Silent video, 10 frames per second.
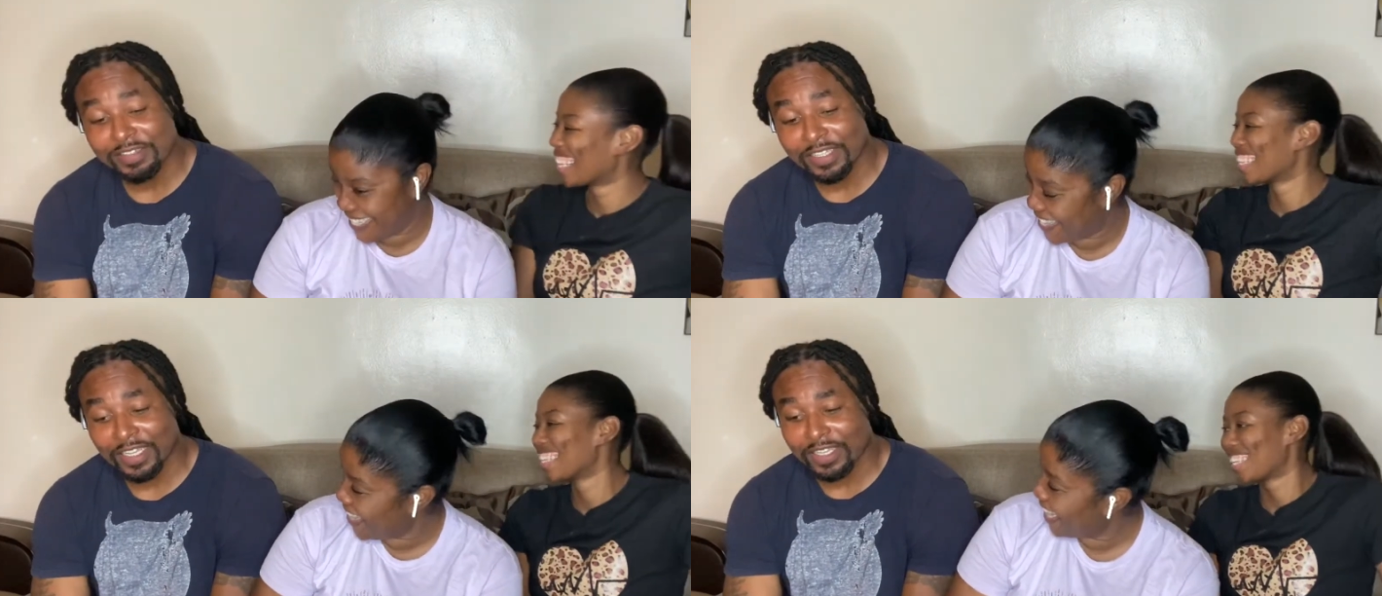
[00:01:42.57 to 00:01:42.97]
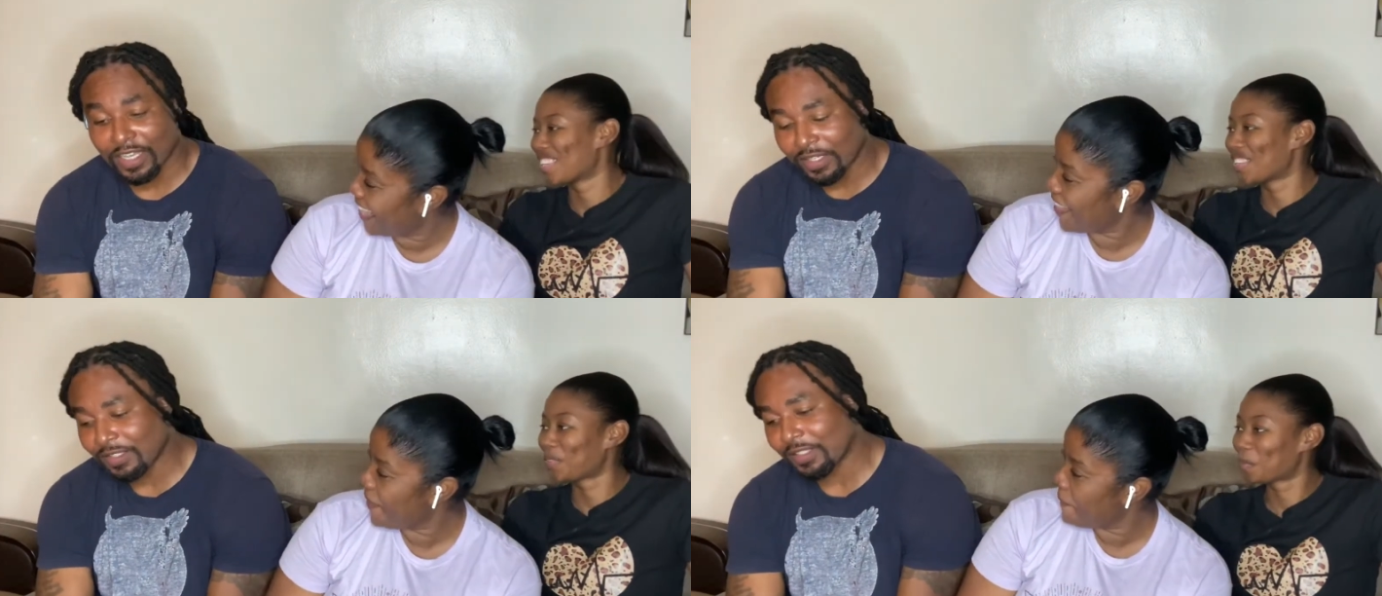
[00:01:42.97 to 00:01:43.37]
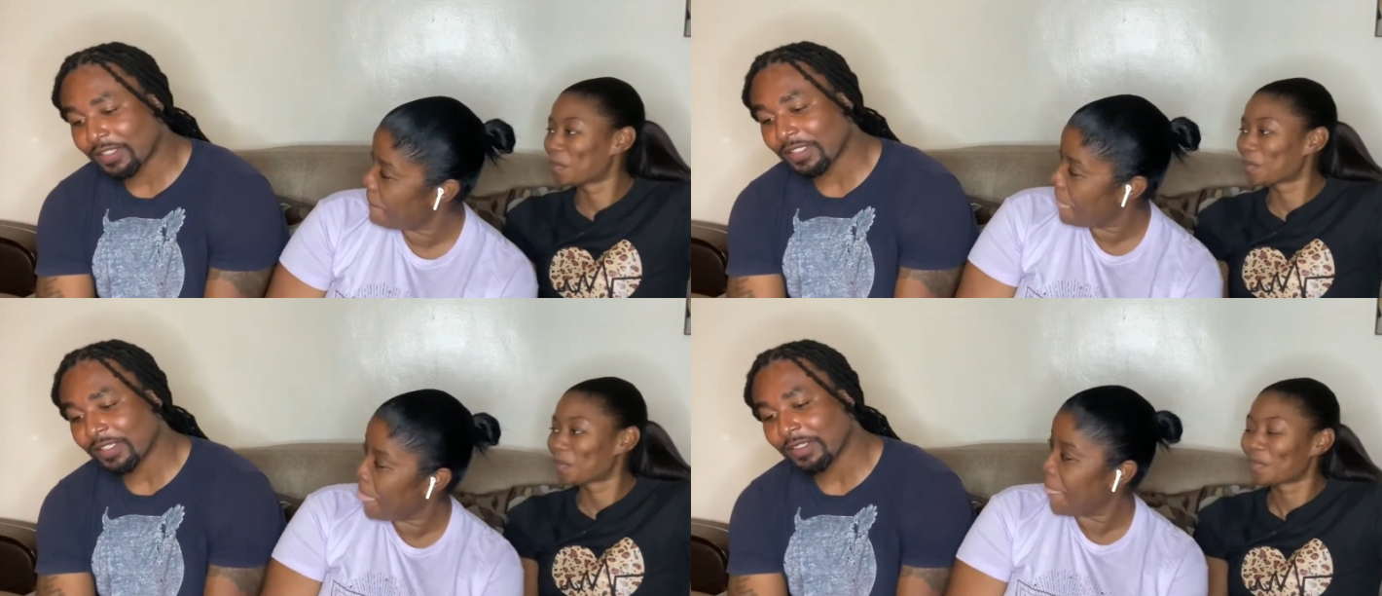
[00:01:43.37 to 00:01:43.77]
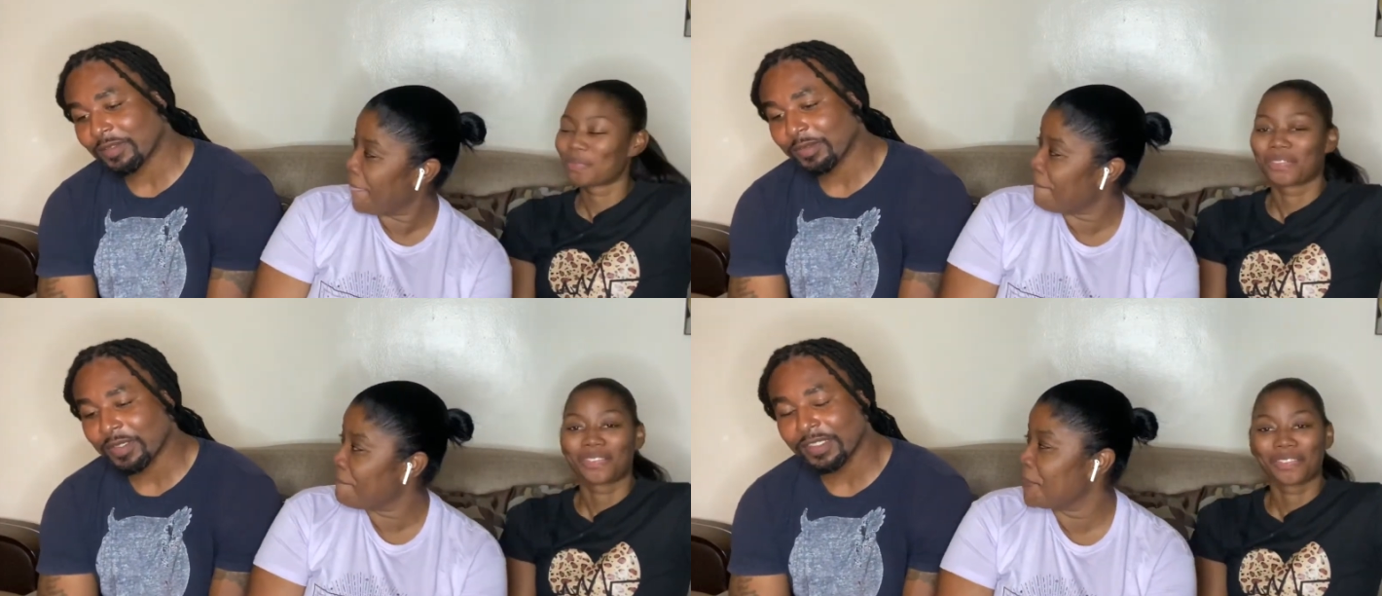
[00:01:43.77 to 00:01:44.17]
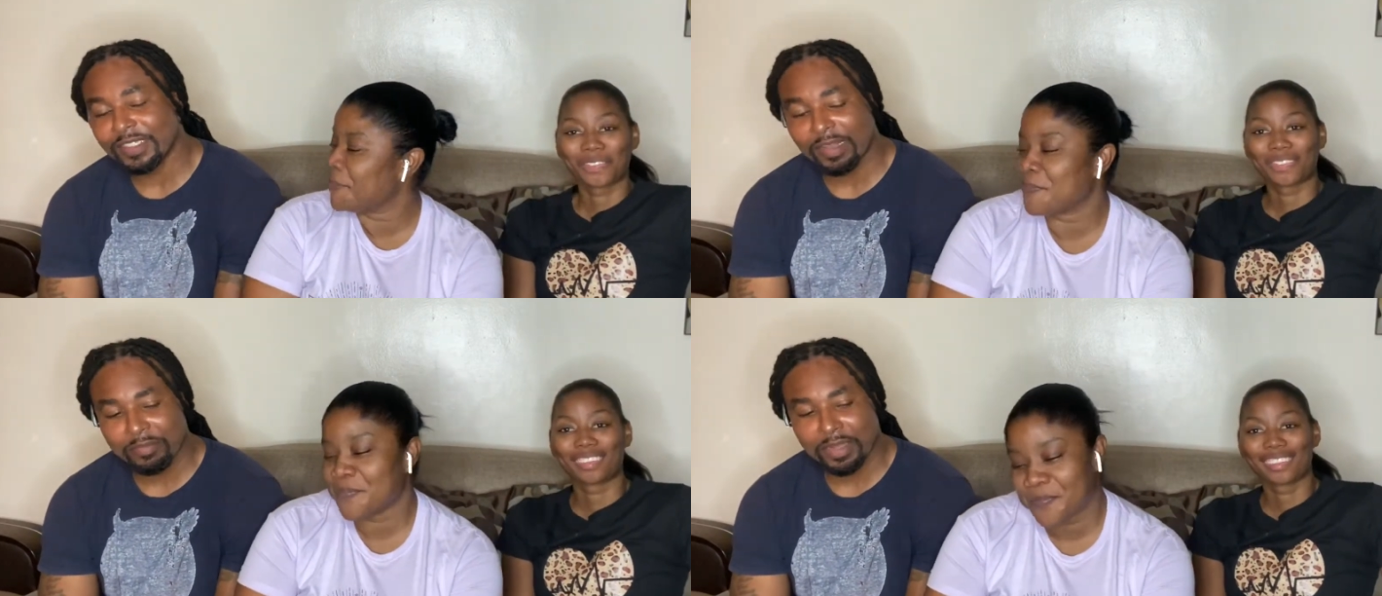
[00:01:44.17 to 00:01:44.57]
Speaker 1: say, yes, it's
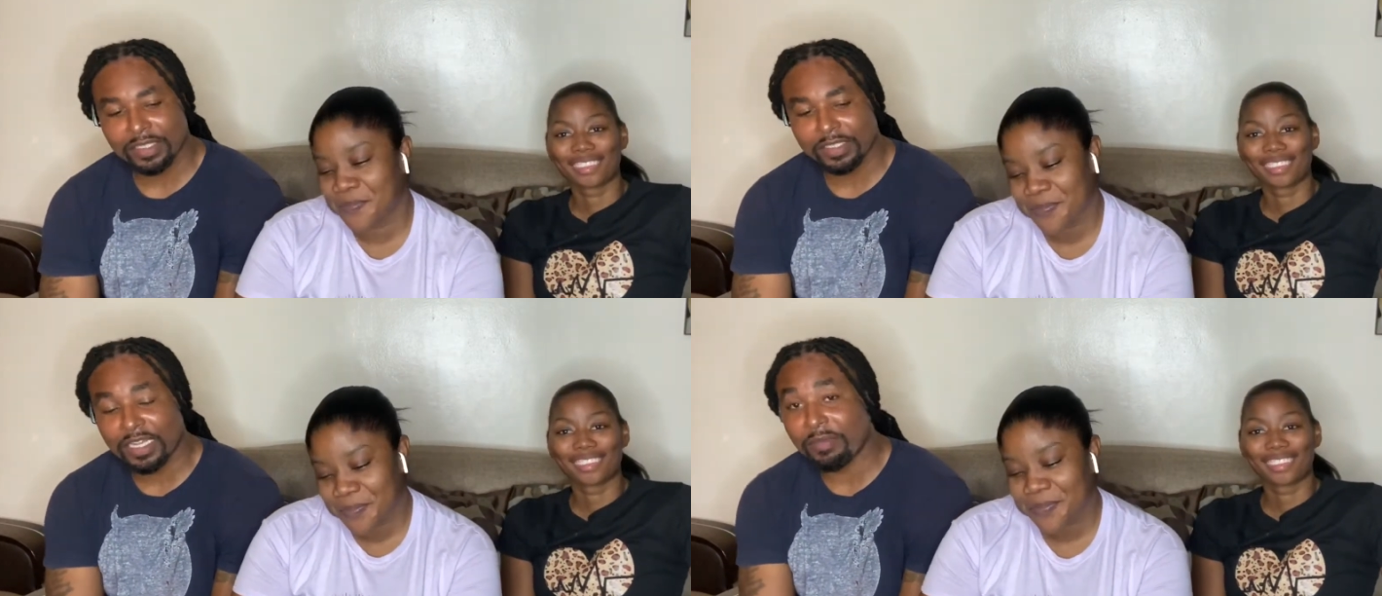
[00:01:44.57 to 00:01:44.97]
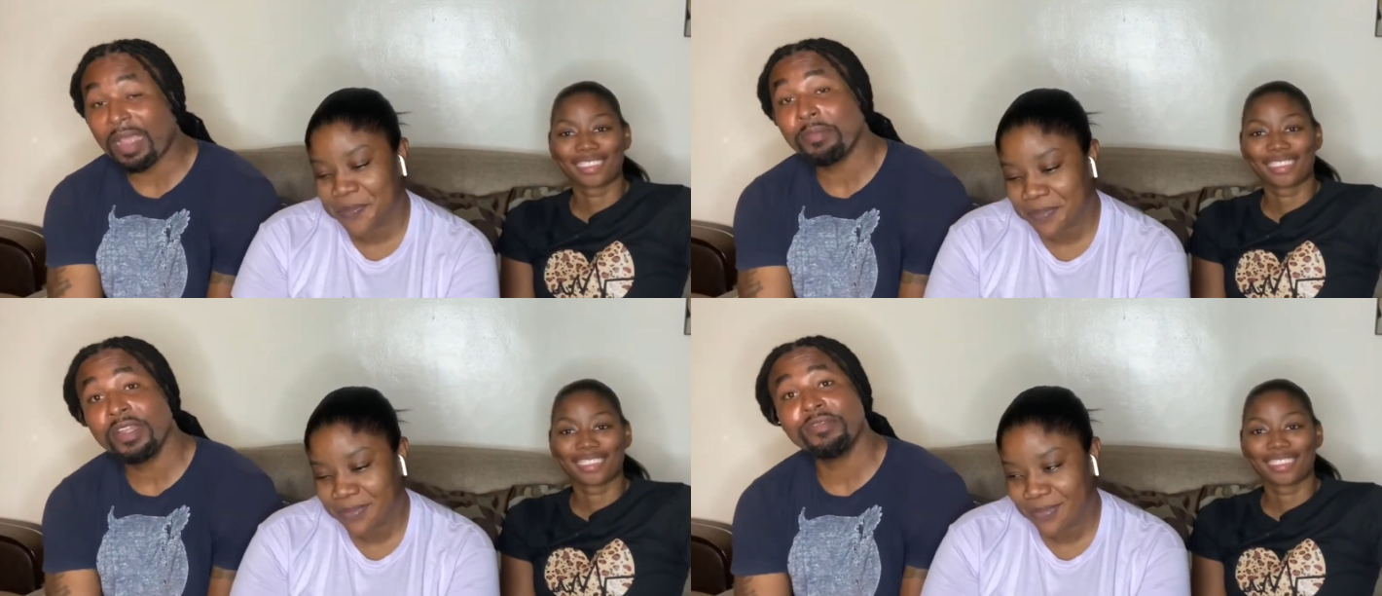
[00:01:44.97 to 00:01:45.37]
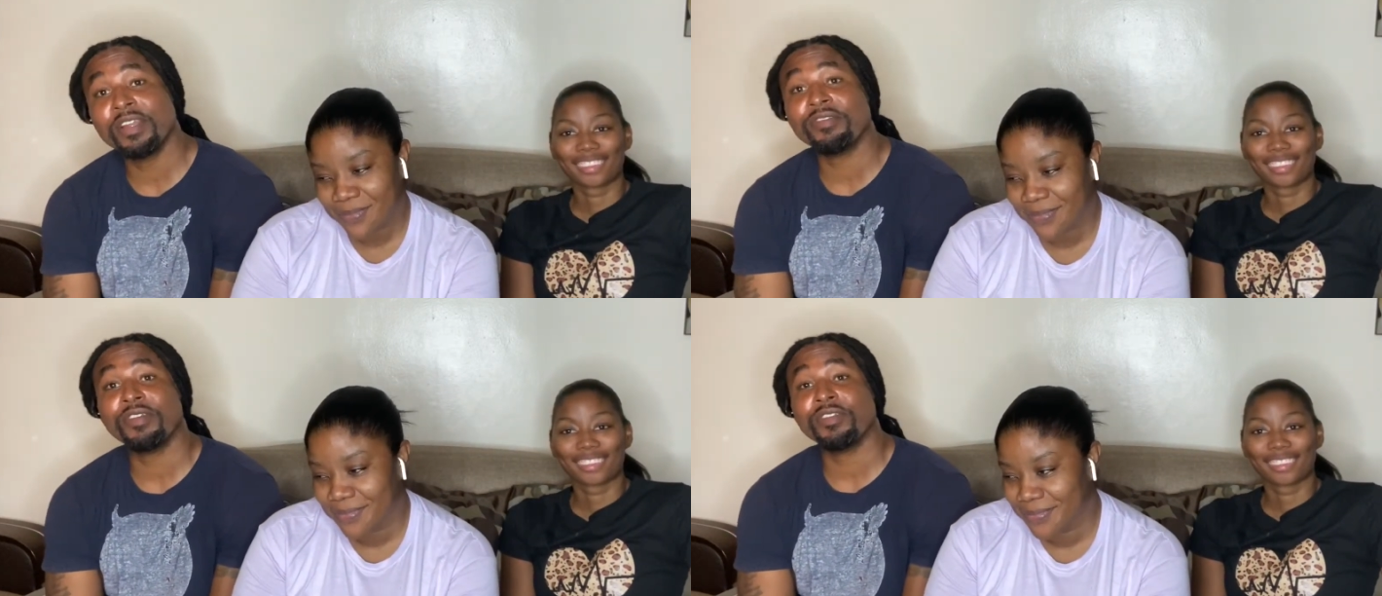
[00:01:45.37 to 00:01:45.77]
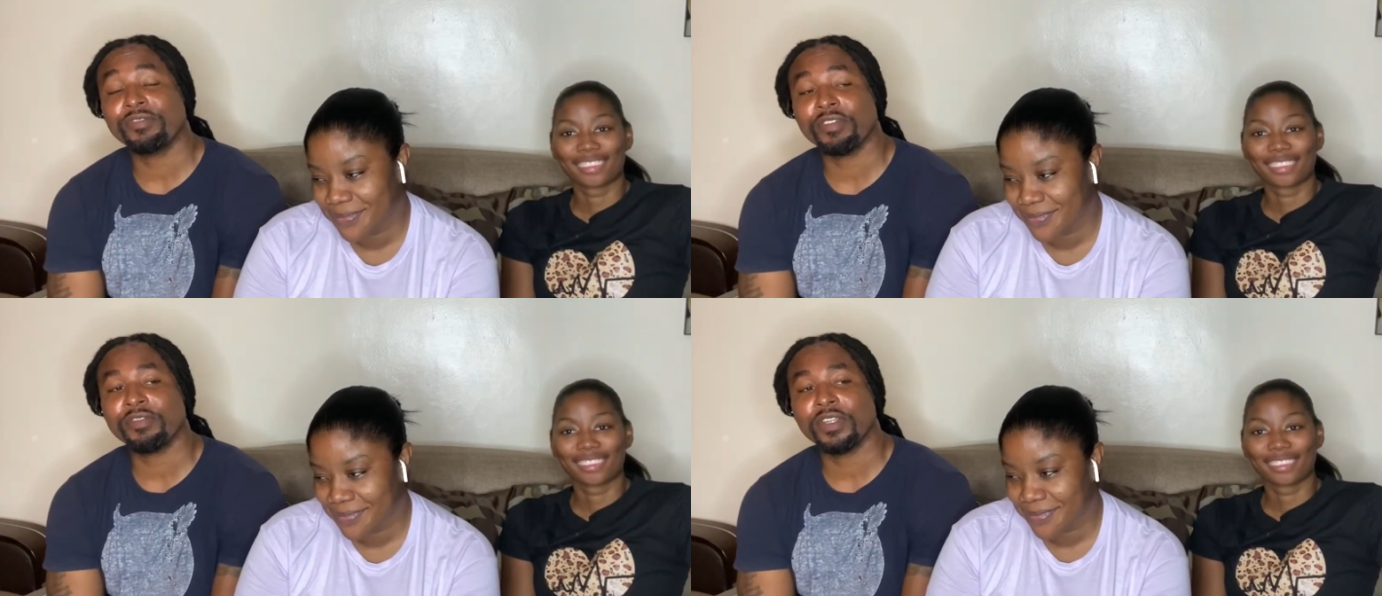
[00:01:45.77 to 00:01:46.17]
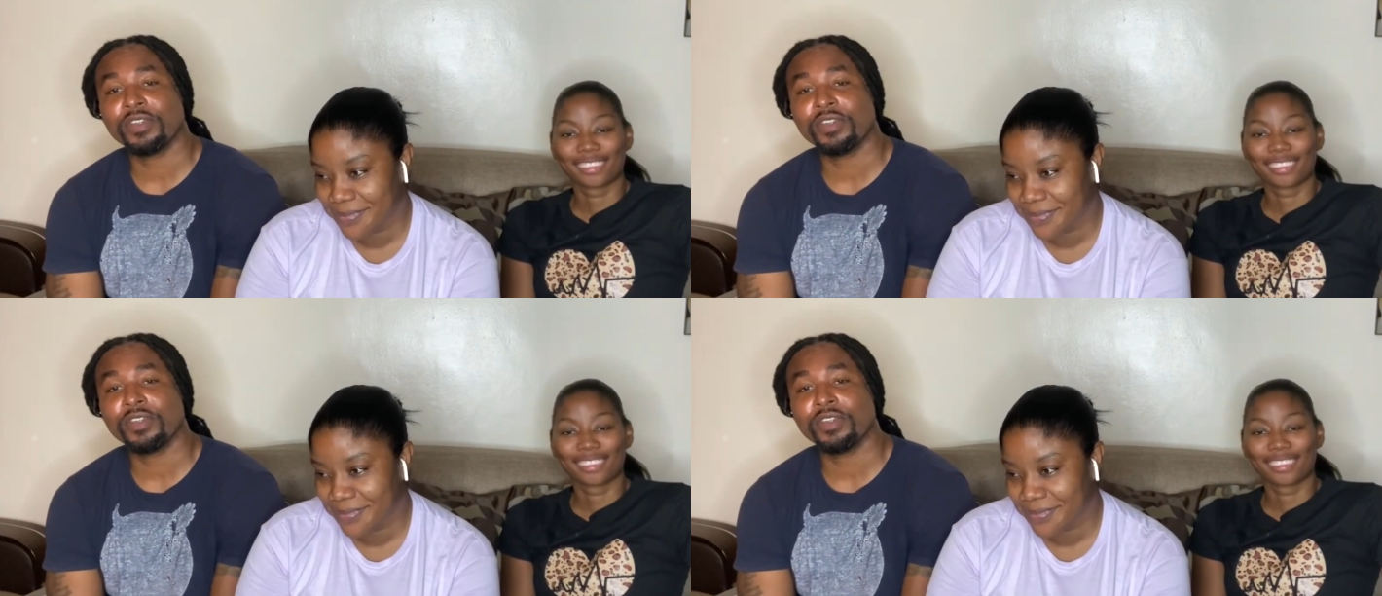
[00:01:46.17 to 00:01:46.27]
a man's job. I believe in a 50 50.